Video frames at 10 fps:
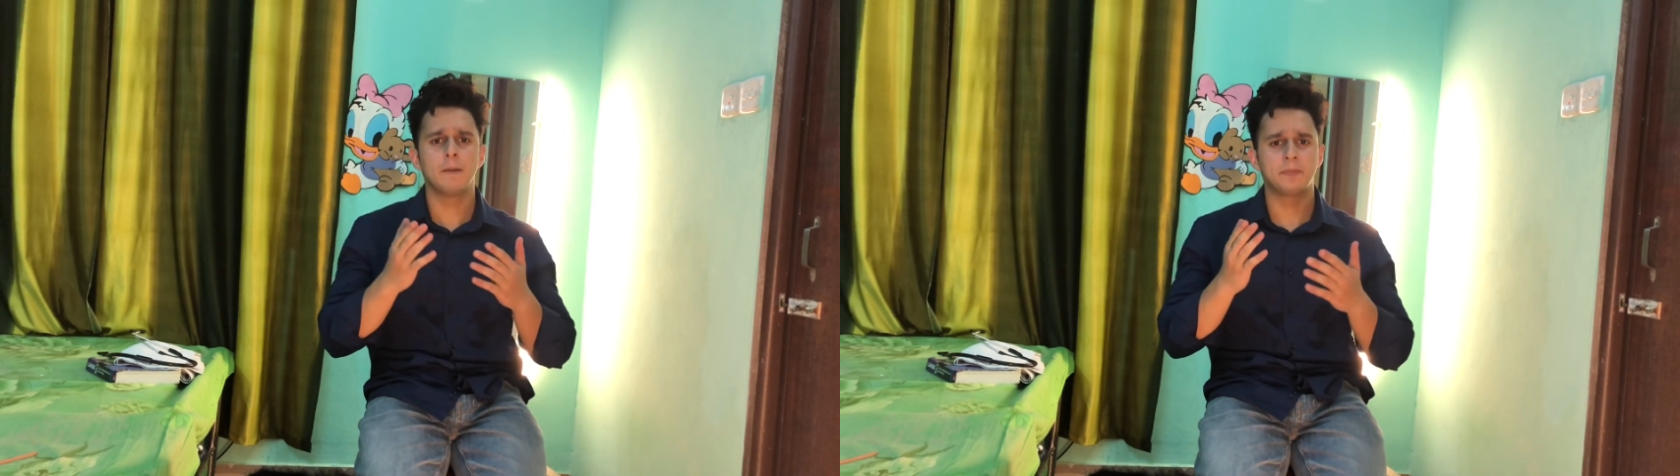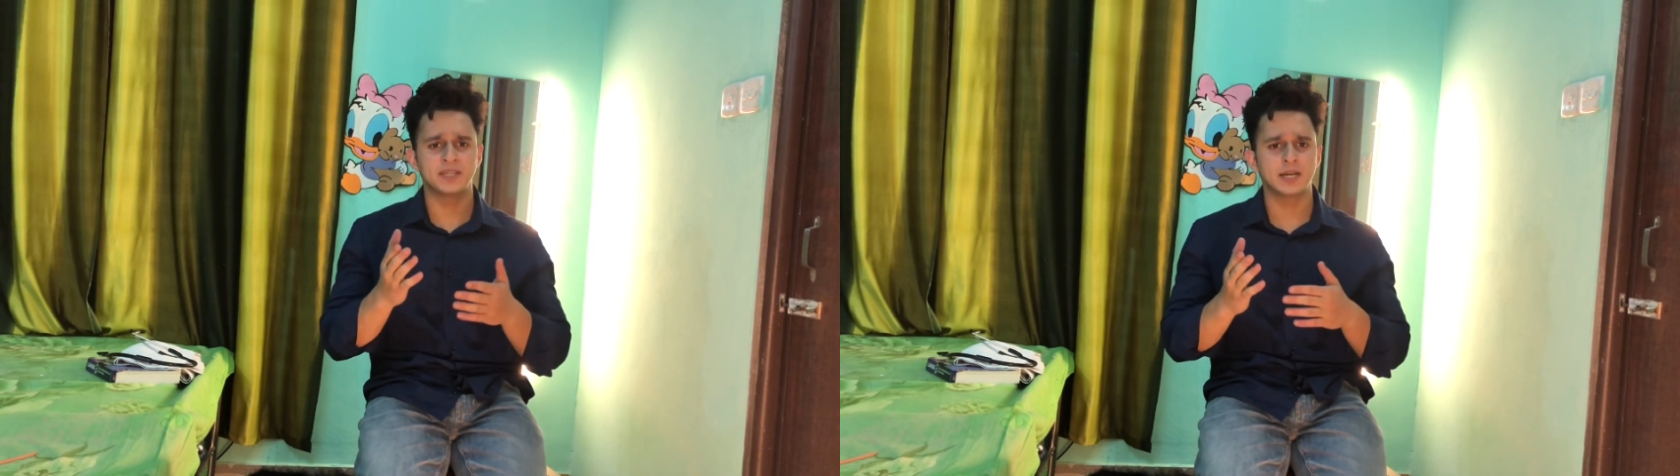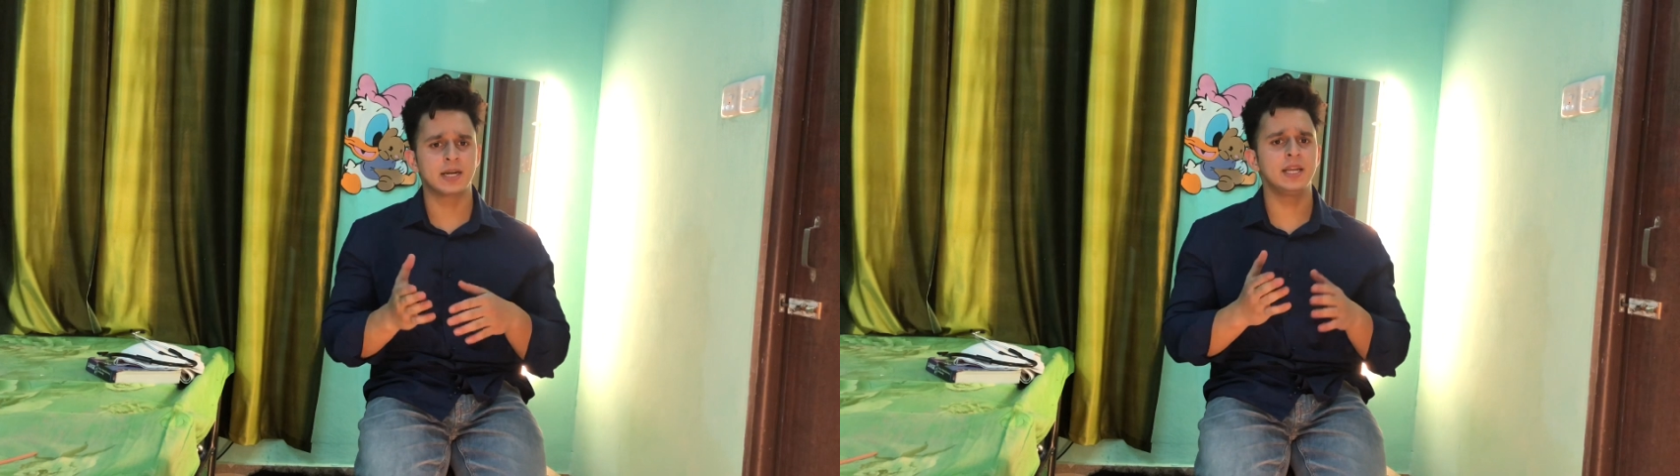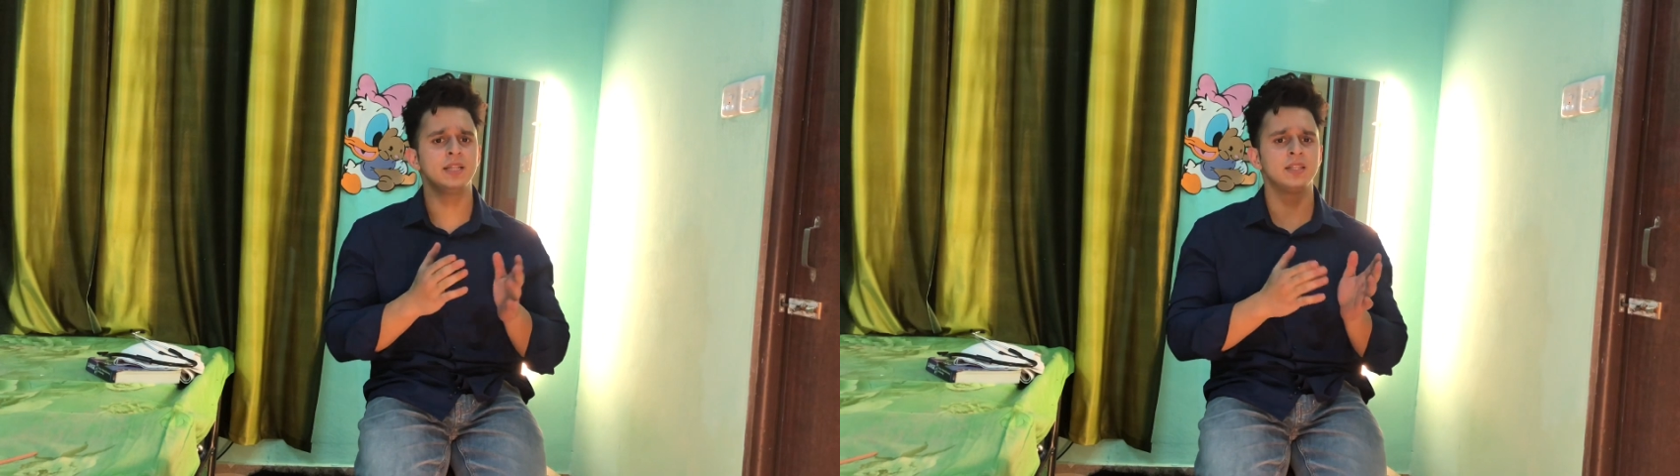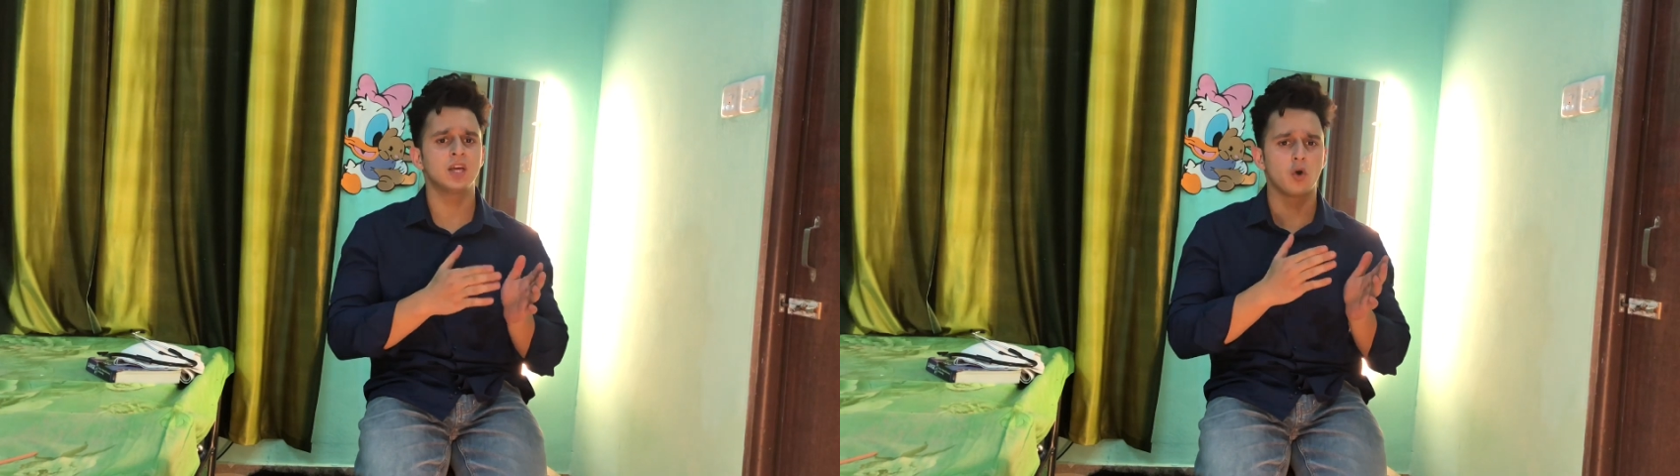presently
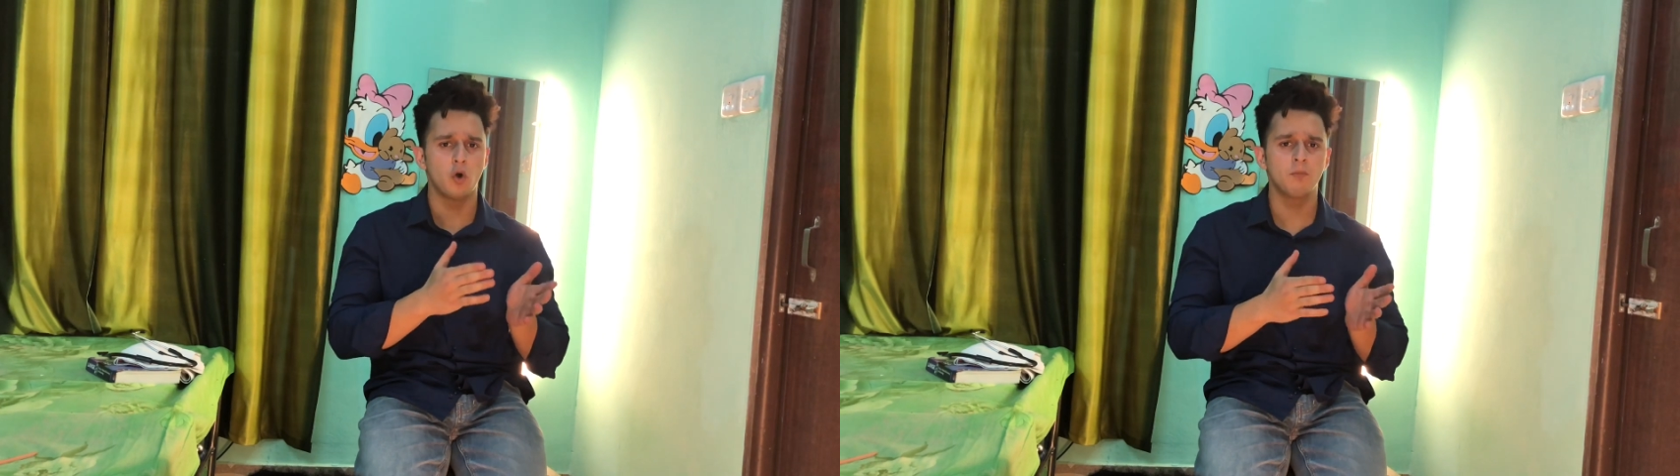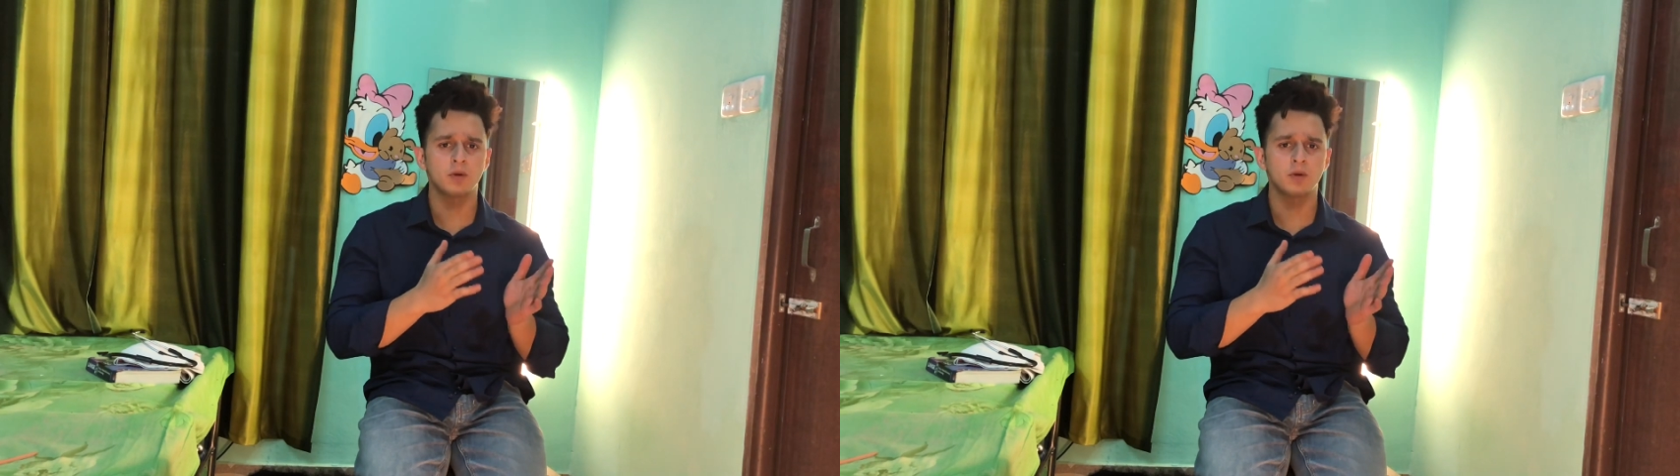in their home